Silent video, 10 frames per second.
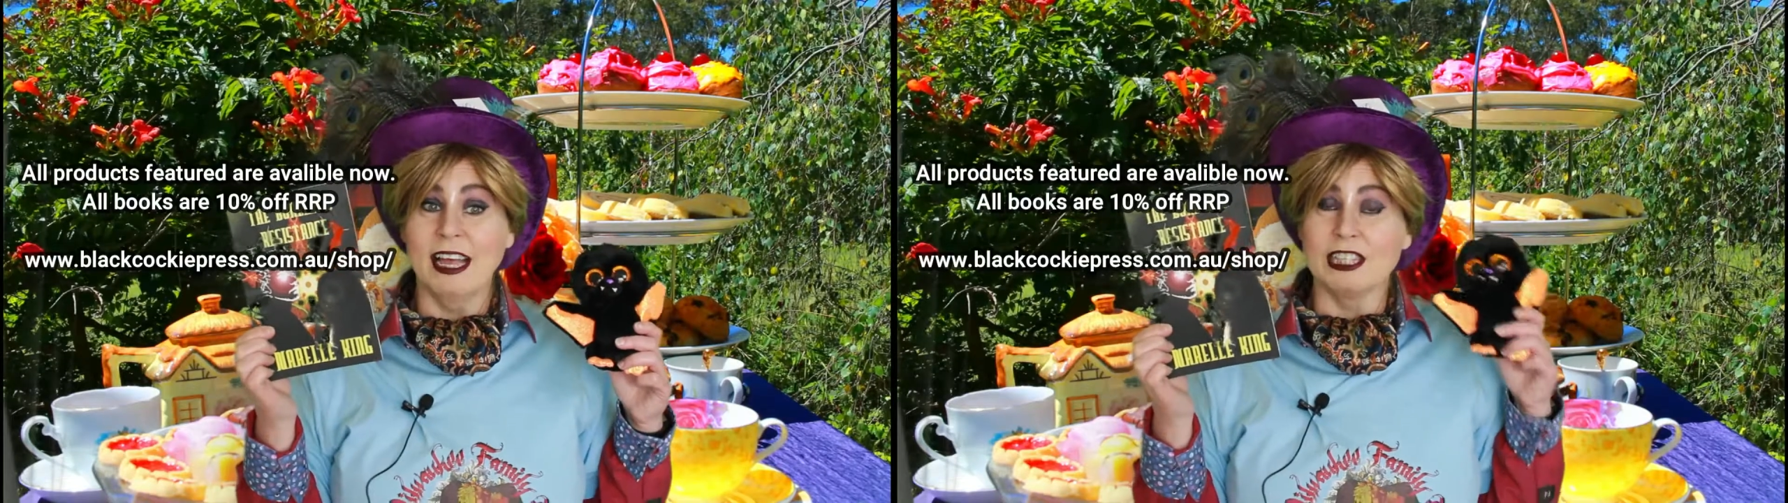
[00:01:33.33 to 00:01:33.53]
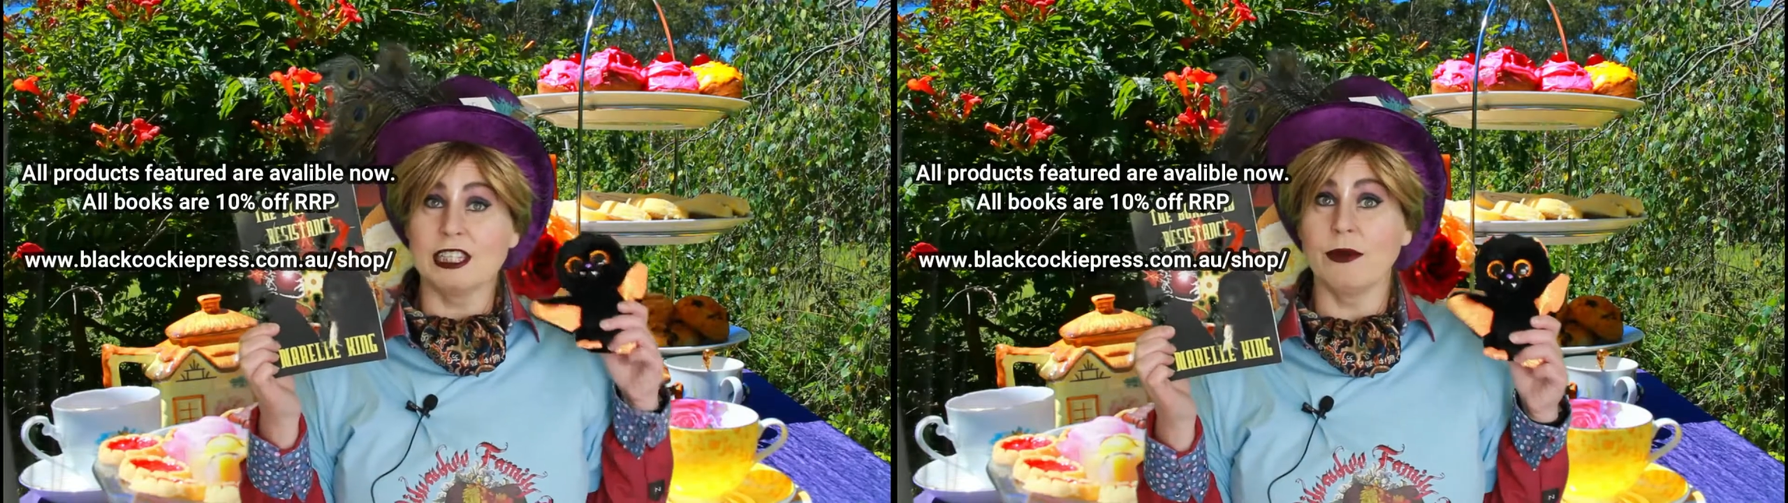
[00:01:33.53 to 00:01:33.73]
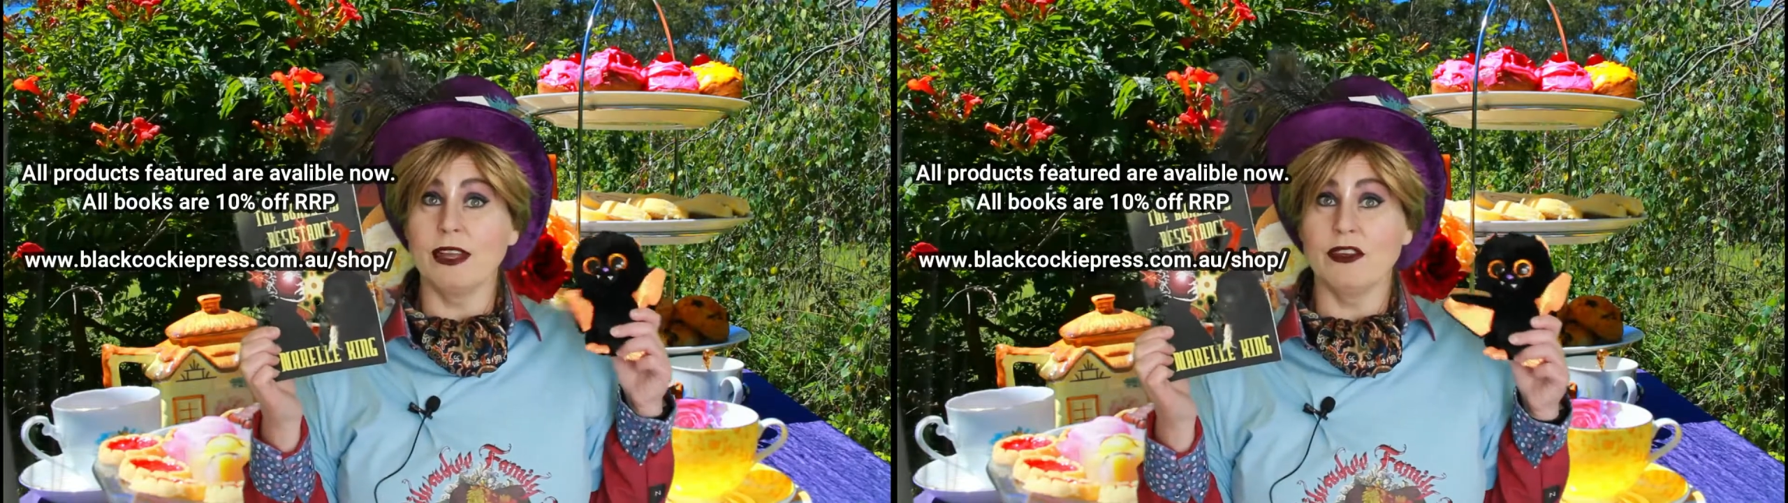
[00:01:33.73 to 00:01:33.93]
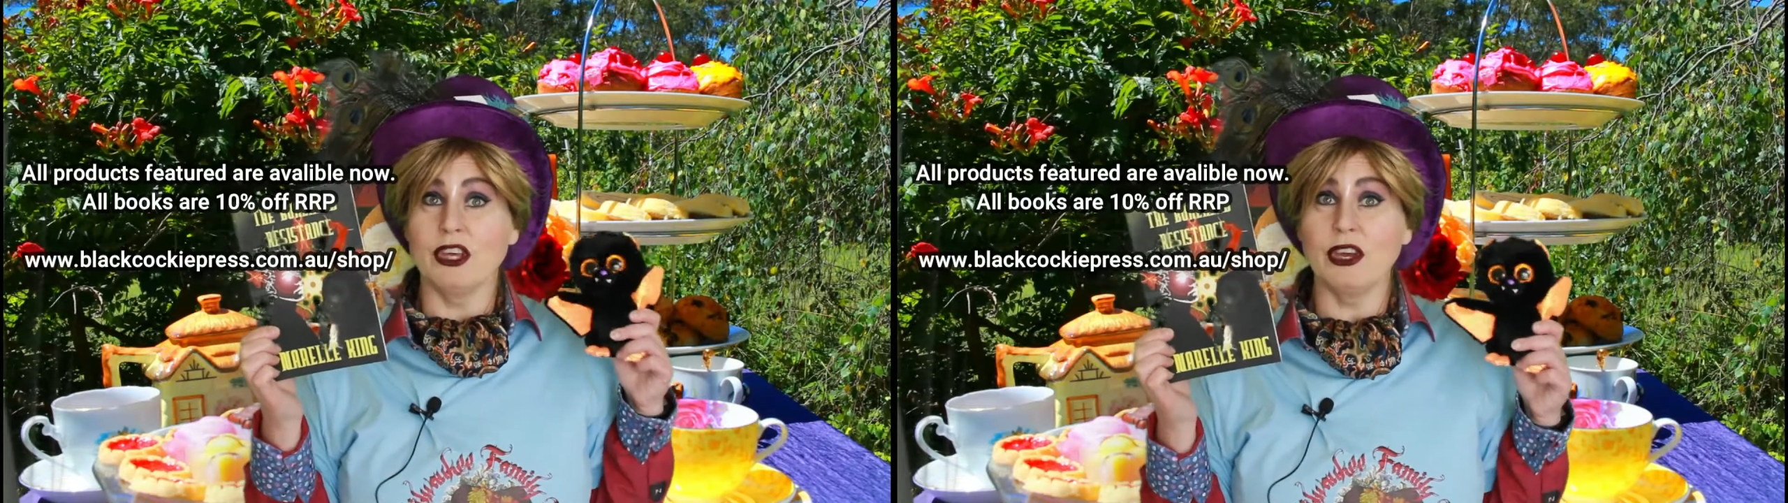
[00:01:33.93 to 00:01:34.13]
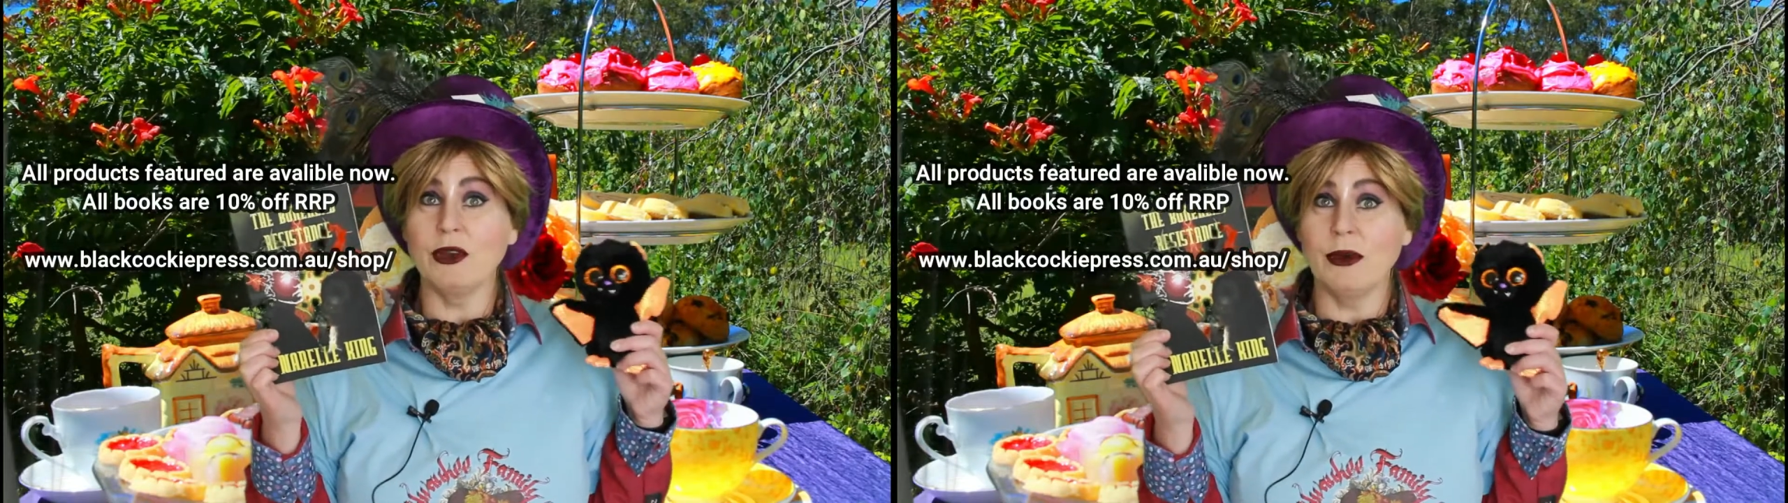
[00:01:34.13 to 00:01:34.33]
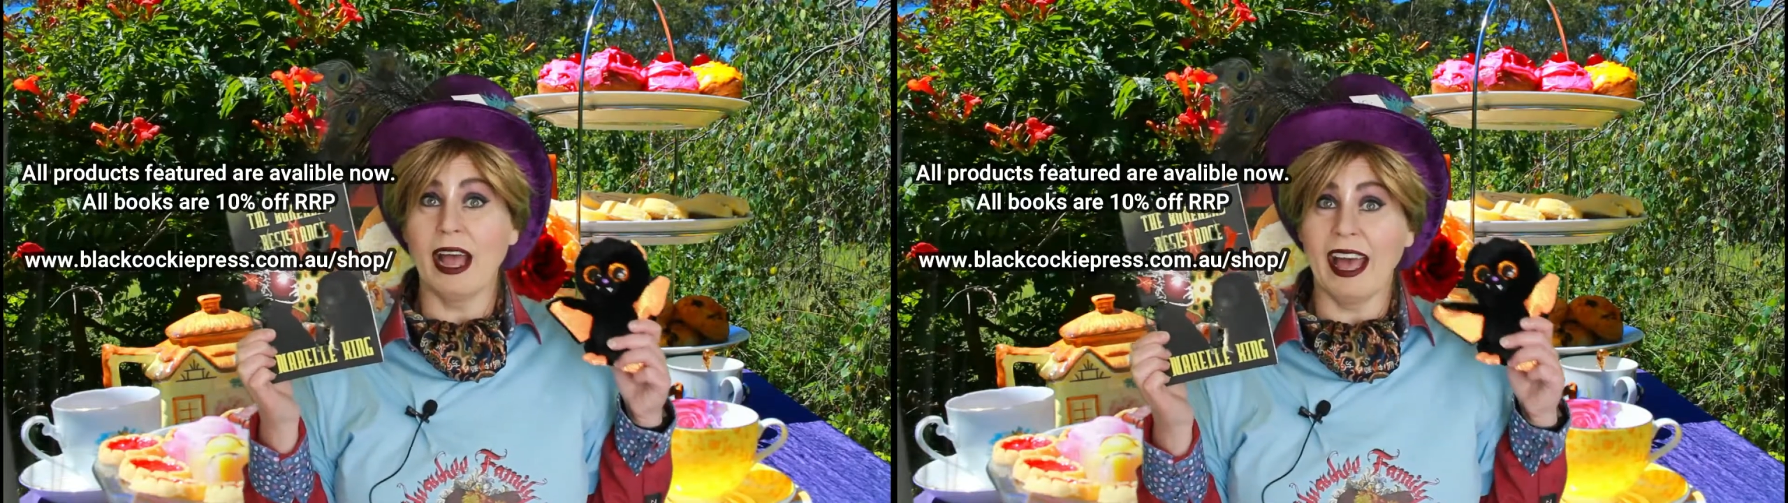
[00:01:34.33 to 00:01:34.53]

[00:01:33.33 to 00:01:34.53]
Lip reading: So if you